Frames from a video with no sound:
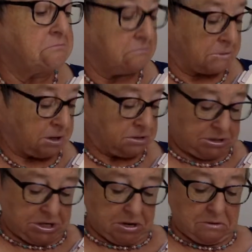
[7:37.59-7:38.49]
going to
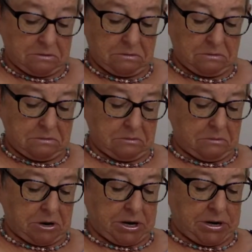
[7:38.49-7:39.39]
know.
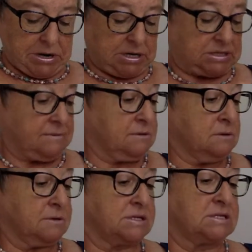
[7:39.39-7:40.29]
Right, let's have a
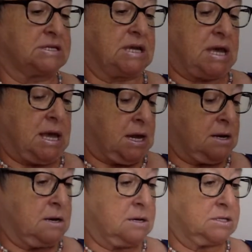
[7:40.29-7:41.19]
look. This is the
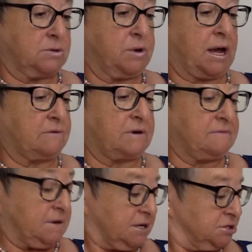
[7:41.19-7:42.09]
end. So we had
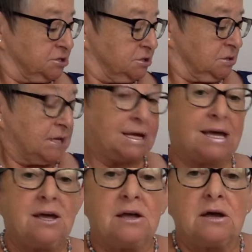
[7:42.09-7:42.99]
Revelation.
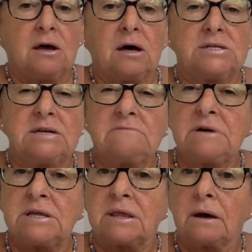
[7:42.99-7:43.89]
I did
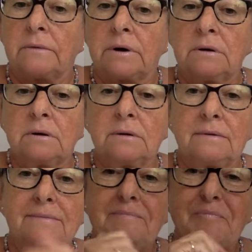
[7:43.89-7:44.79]
read that one.
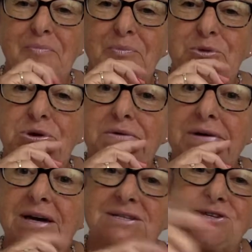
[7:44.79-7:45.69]
Do you ever
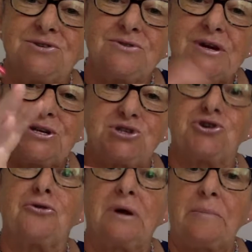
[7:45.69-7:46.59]
get to
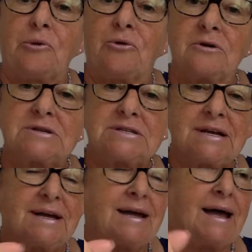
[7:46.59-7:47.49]
storybooks
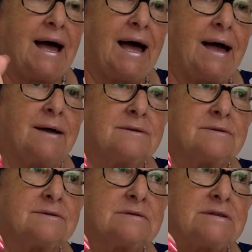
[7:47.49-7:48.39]
and
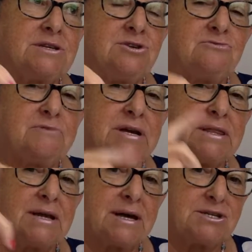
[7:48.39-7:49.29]
you read
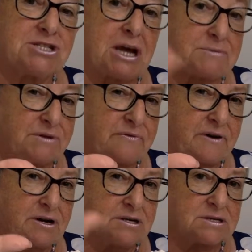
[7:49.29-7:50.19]
the last chapter
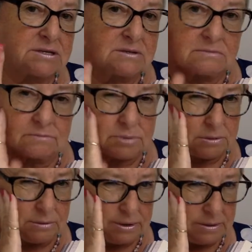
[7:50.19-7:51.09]
first?
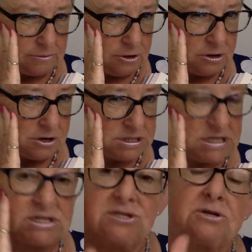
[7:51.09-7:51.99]
Probably the wrong
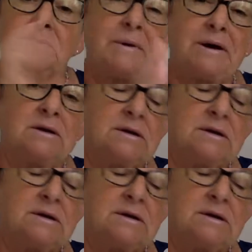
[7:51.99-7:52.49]
idea to do, but